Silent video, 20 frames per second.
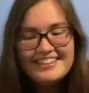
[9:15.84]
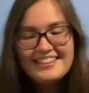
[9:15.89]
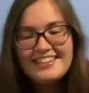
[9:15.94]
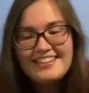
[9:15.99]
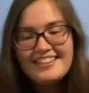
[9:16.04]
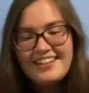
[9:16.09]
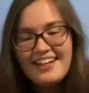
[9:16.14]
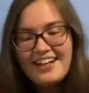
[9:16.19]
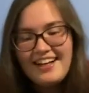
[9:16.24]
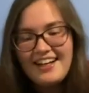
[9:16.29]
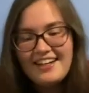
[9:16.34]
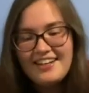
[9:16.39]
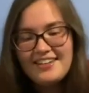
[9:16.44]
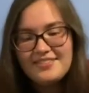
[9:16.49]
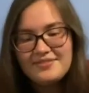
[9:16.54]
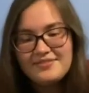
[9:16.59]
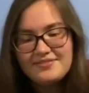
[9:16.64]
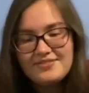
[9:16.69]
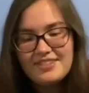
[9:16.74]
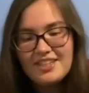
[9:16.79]

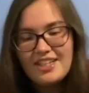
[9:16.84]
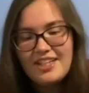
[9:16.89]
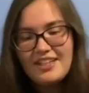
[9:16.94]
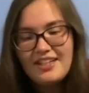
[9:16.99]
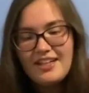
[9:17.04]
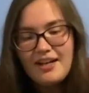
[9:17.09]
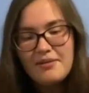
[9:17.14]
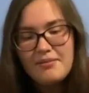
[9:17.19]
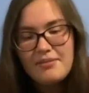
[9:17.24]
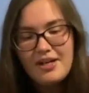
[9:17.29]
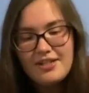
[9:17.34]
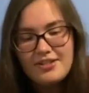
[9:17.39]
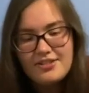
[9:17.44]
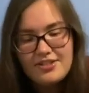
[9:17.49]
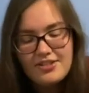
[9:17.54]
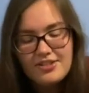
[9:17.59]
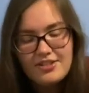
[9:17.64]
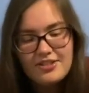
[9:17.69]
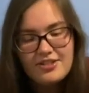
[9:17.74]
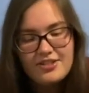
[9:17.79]
I might
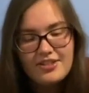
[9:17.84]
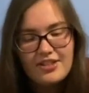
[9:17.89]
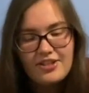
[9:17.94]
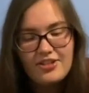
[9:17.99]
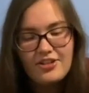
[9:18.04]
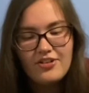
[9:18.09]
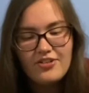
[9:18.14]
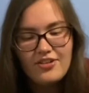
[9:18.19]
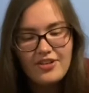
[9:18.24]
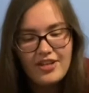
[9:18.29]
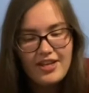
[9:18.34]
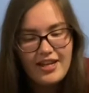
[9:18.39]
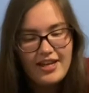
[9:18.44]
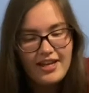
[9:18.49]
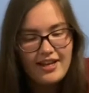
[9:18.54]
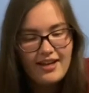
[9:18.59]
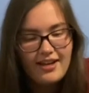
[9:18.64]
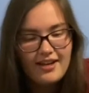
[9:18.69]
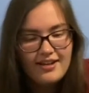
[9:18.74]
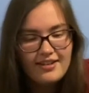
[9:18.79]
do the other
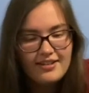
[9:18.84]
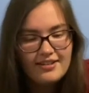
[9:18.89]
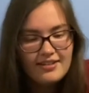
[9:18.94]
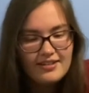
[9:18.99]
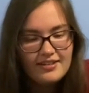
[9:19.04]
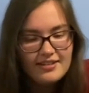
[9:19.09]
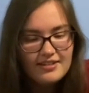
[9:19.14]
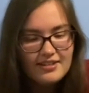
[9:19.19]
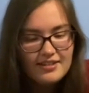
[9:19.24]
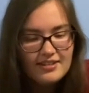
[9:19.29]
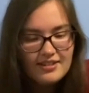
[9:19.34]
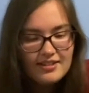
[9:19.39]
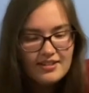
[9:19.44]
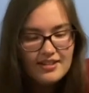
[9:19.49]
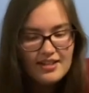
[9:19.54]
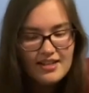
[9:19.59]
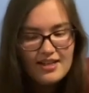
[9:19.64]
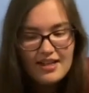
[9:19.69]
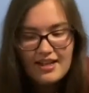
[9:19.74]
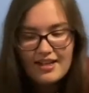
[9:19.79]
ear
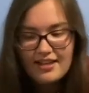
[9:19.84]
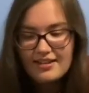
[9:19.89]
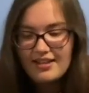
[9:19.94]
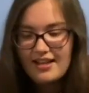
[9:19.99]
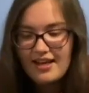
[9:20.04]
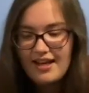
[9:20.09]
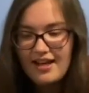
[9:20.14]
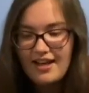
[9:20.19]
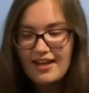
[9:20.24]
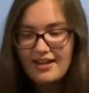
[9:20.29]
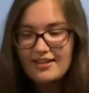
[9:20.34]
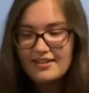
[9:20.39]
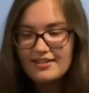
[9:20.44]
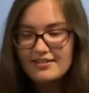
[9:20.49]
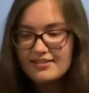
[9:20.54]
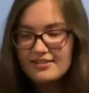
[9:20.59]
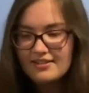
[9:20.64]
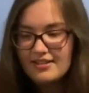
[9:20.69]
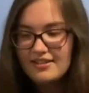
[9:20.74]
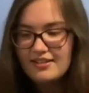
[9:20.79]
and
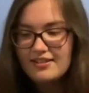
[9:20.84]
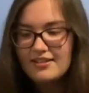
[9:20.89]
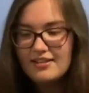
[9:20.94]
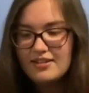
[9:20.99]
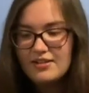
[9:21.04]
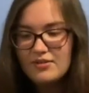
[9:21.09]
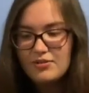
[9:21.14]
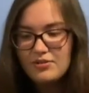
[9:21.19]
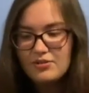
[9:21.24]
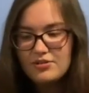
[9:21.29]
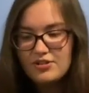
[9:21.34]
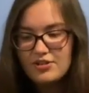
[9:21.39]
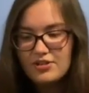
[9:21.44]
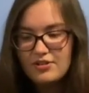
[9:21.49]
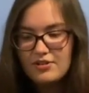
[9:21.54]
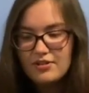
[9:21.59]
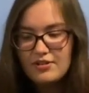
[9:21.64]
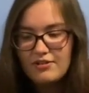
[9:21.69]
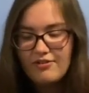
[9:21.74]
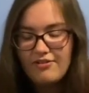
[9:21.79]
then we'll do
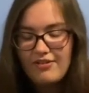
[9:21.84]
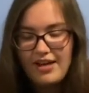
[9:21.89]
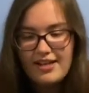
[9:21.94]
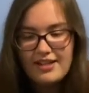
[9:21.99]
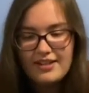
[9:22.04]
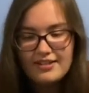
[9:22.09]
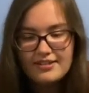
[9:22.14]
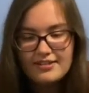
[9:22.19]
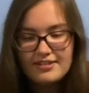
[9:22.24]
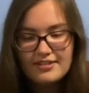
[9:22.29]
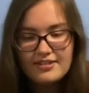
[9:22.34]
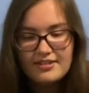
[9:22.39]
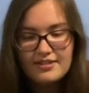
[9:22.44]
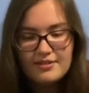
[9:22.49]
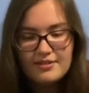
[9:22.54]
the face.